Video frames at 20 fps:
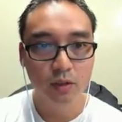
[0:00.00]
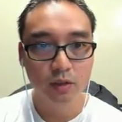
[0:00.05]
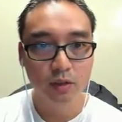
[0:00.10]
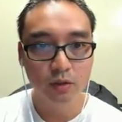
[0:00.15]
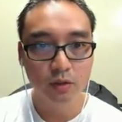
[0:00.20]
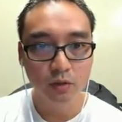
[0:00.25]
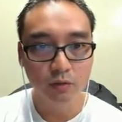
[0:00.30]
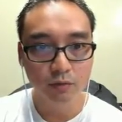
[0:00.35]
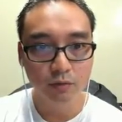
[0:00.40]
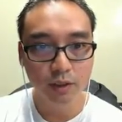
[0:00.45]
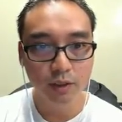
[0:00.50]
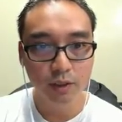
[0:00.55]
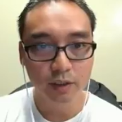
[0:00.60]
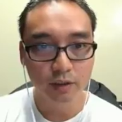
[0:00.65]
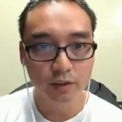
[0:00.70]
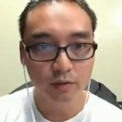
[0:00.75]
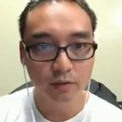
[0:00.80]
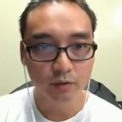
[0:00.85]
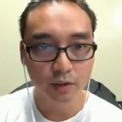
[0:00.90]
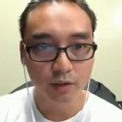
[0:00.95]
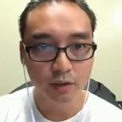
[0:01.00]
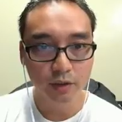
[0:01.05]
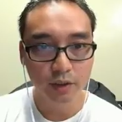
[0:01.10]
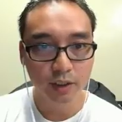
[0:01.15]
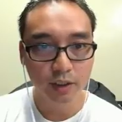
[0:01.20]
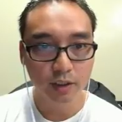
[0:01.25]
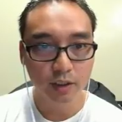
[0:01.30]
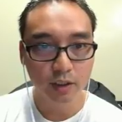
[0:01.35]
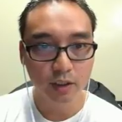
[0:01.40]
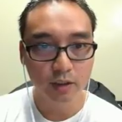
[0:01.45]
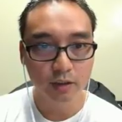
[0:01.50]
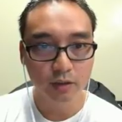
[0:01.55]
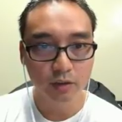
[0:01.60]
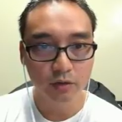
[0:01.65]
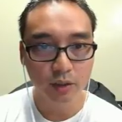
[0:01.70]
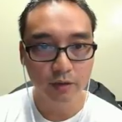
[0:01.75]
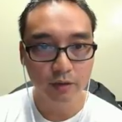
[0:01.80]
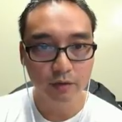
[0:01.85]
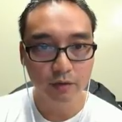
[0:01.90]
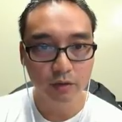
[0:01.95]
so over here is where you get all the
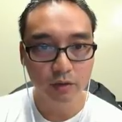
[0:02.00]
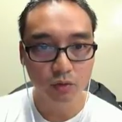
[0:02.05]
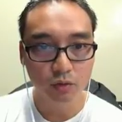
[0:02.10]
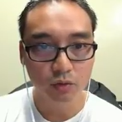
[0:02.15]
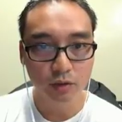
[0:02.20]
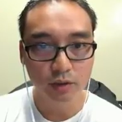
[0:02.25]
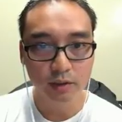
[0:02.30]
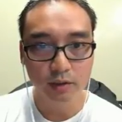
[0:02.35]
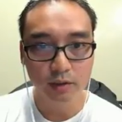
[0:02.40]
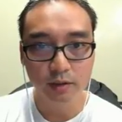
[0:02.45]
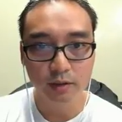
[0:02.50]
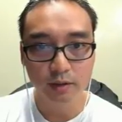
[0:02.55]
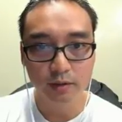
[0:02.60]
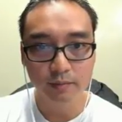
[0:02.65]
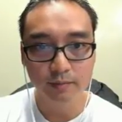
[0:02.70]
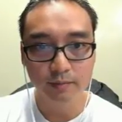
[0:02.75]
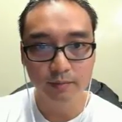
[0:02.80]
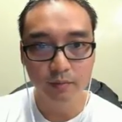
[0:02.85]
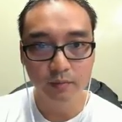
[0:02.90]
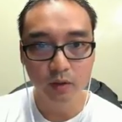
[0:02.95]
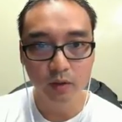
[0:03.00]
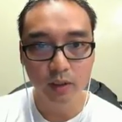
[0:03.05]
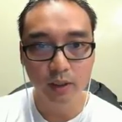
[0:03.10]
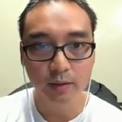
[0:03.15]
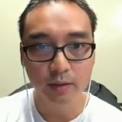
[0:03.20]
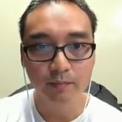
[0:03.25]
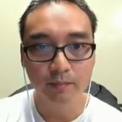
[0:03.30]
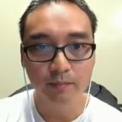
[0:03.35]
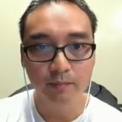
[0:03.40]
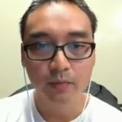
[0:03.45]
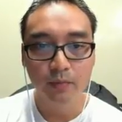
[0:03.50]
traffic sources. Okay.